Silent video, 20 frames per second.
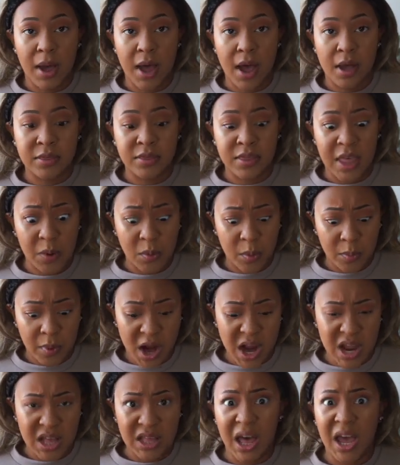They were
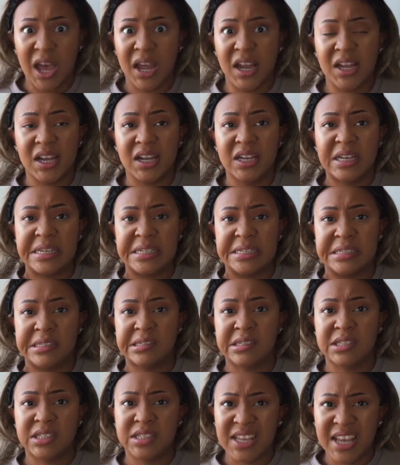probably like
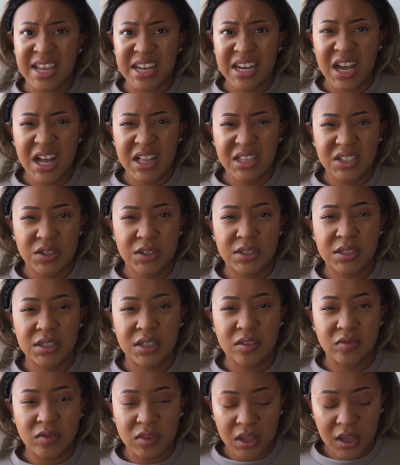$10,
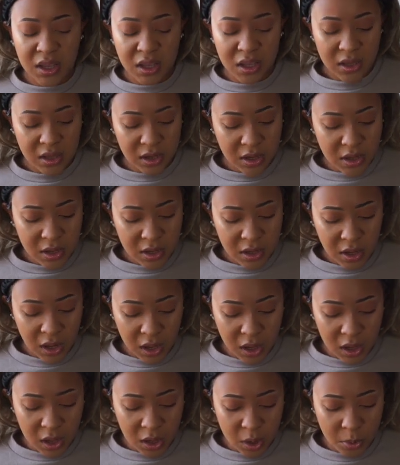if that.
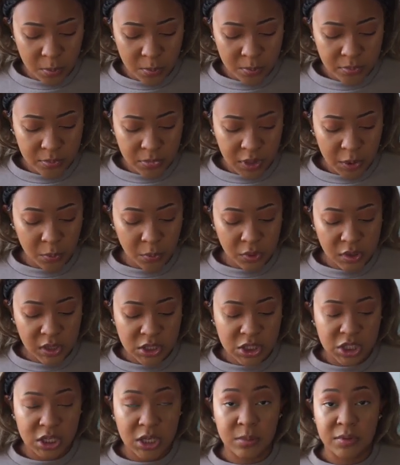They're really
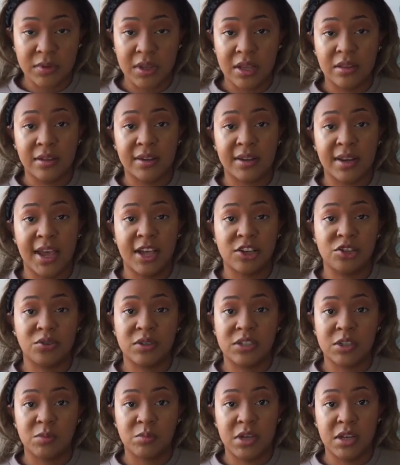cheap and they look natural
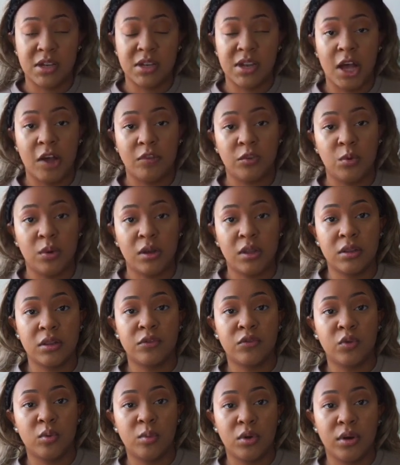to me. Now if you want to
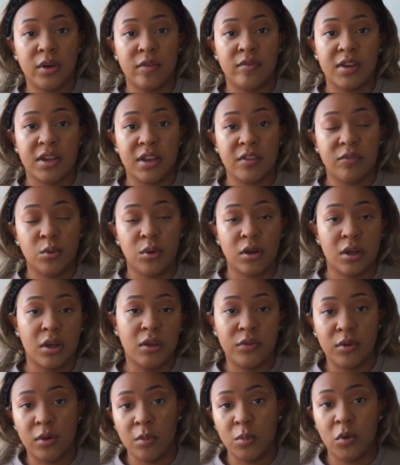look for if you want to go
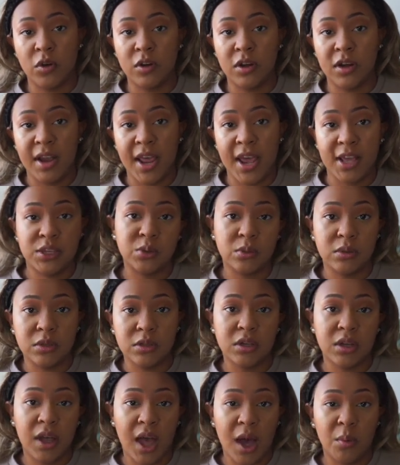for a more natural
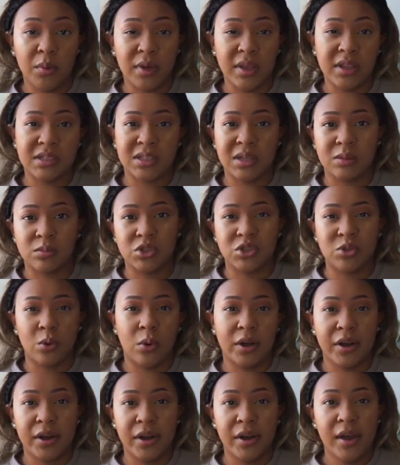look, I would get some
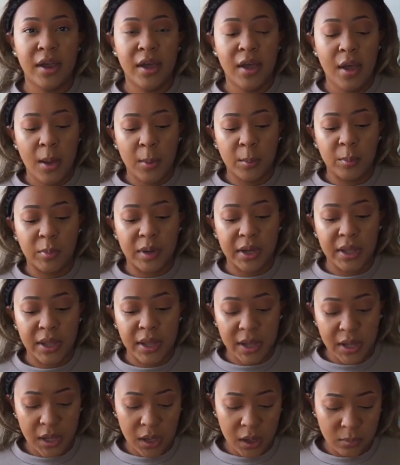shorter, but
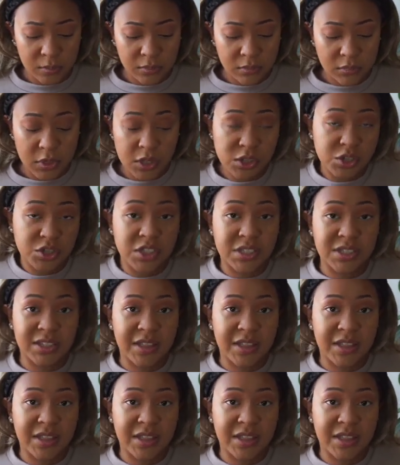these are just the